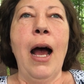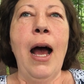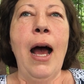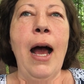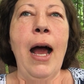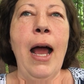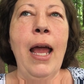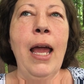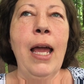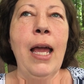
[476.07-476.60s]

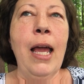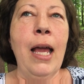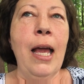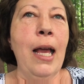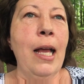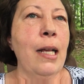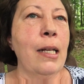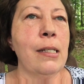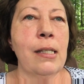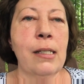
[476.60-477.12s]
I
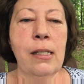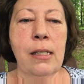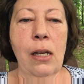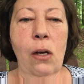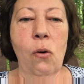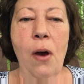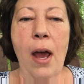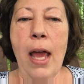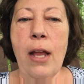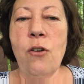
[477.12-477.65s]

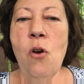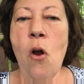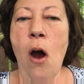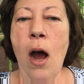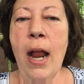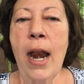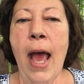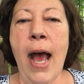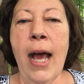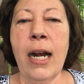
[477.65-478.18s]
still had
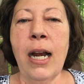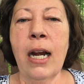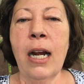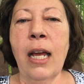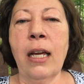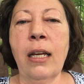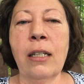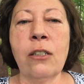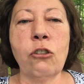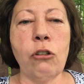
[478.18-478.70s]
not had
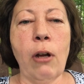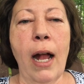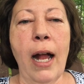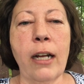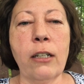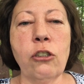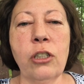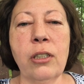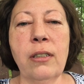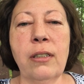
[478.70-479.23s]
any
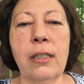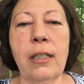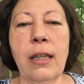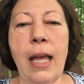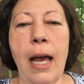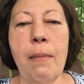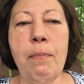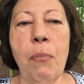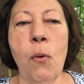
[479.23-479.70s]
contractions at that